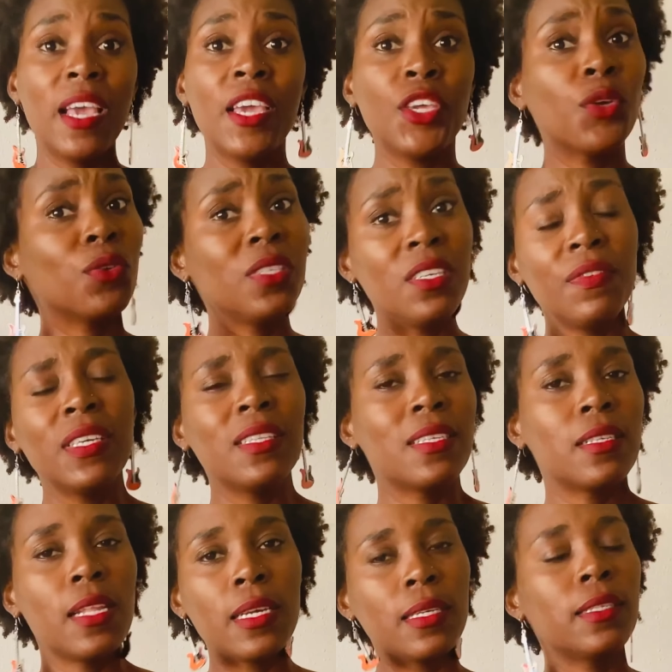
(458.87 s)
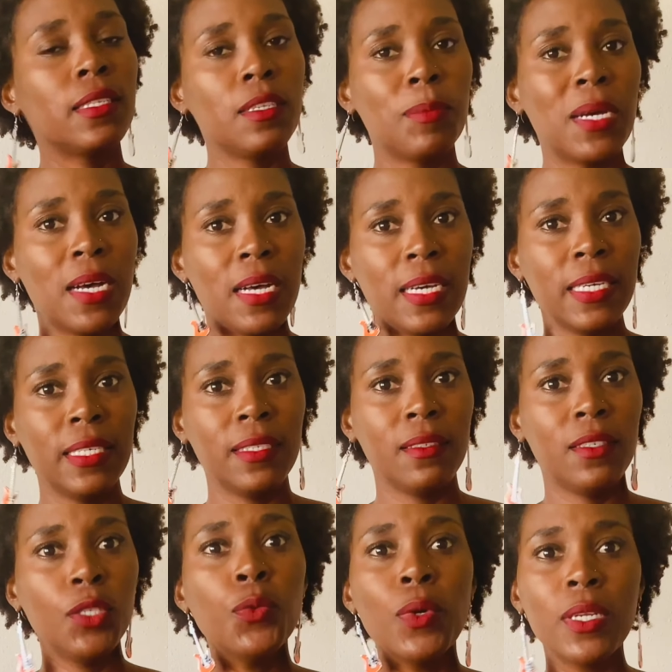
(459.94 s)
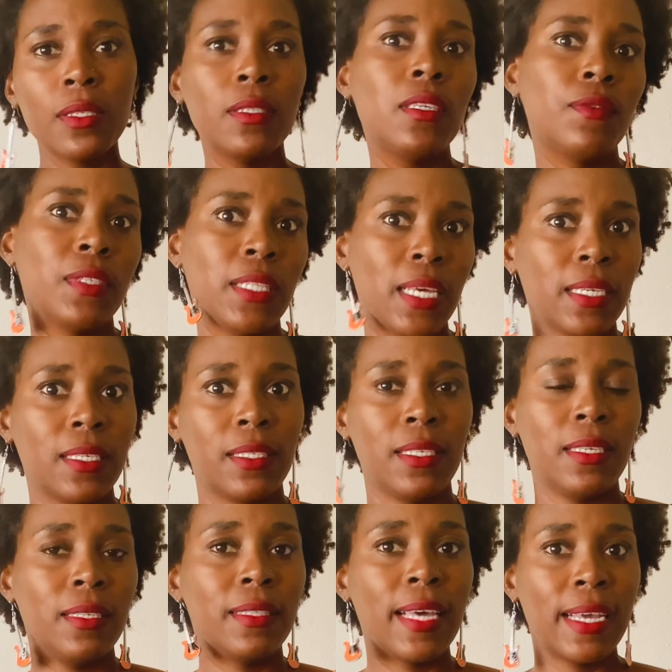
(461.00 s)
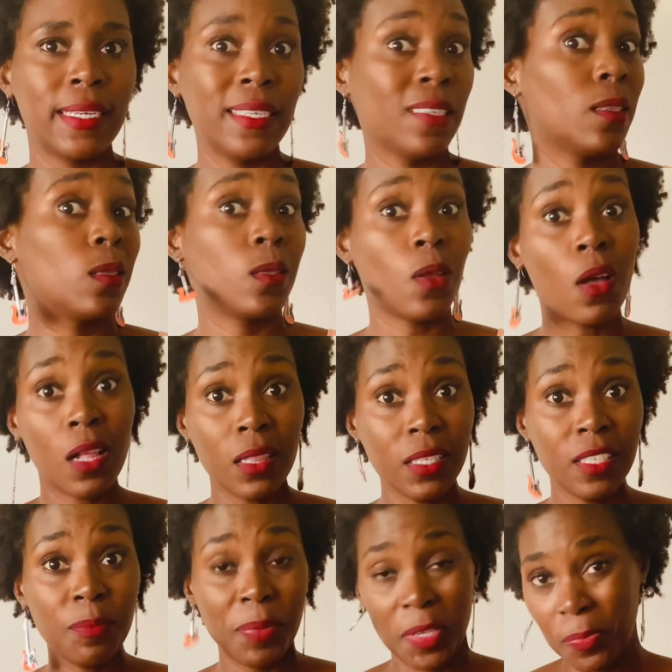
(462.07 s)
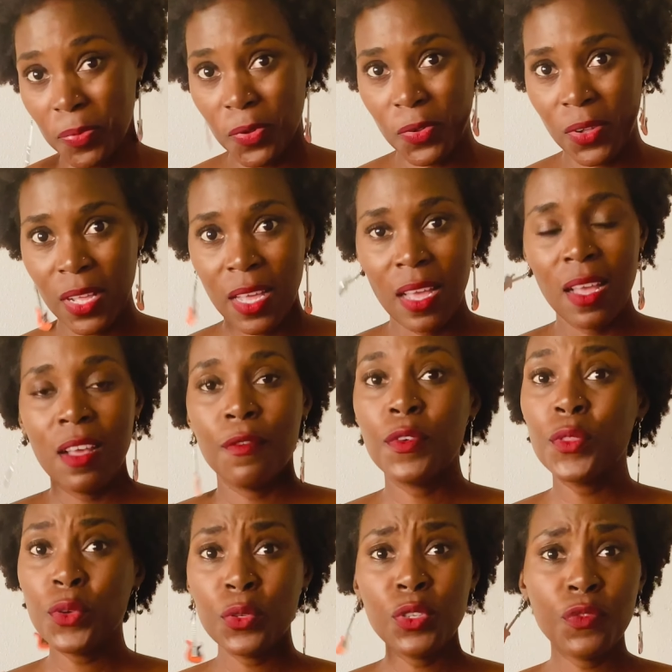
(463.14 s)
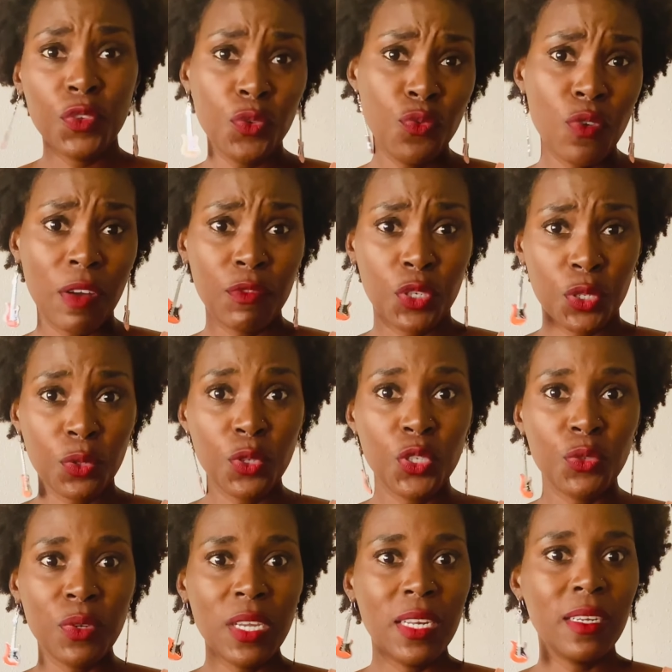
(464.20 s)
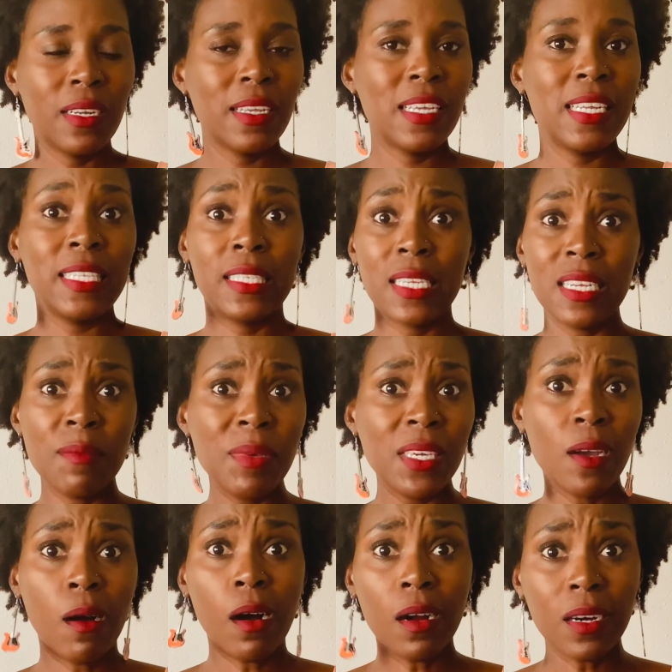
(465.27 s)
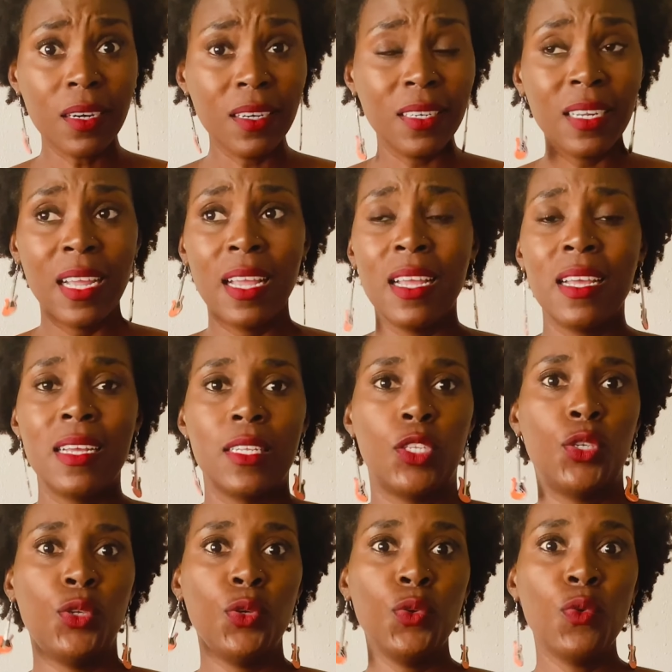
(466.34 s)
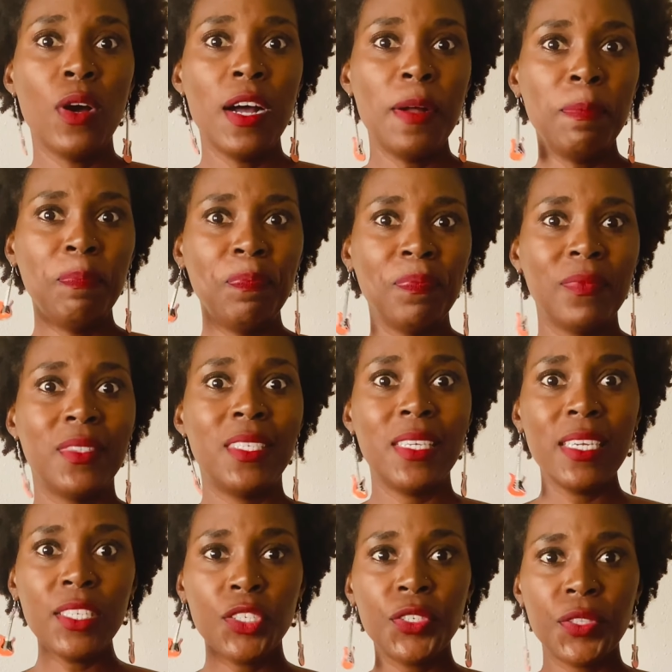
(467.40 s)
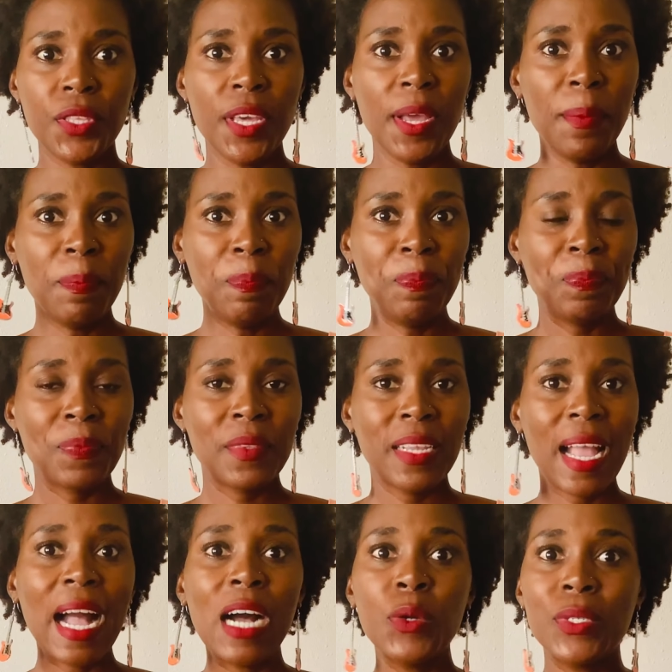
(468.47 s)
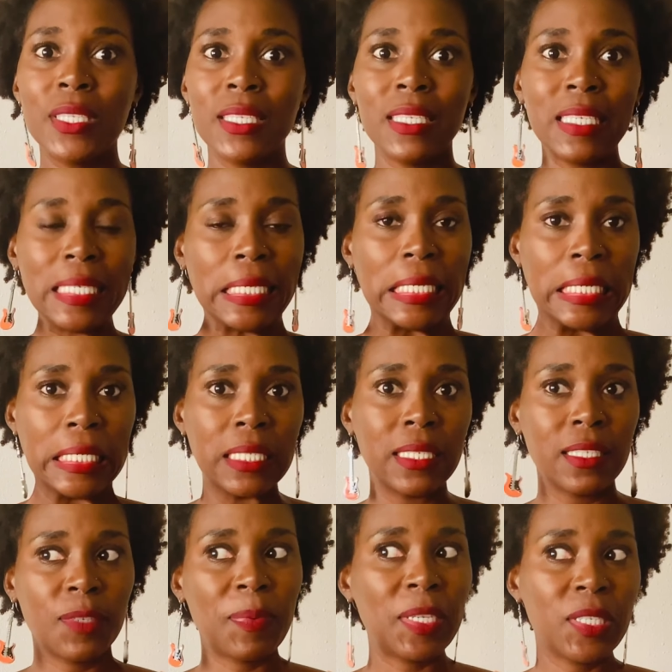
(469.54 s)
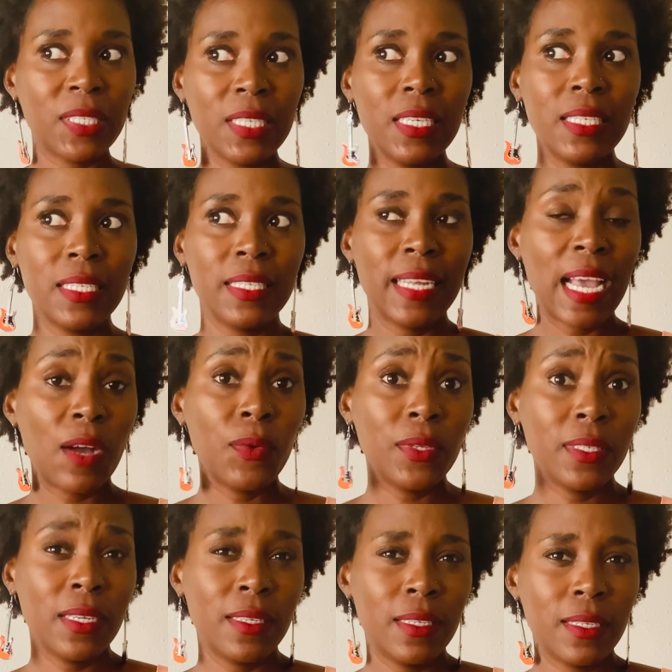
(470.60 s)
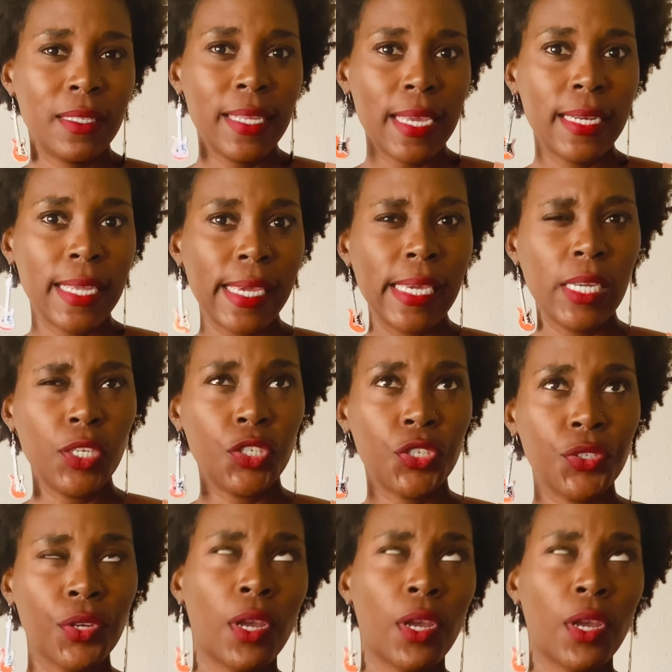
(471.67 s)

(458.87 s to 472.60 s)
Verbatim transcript: You're leaving this legacy behind. You wanna leave a legacy that is solid, people. For those of you who have children, and it's gonna be hard to um, teach them how to eat, especially now in this day and age.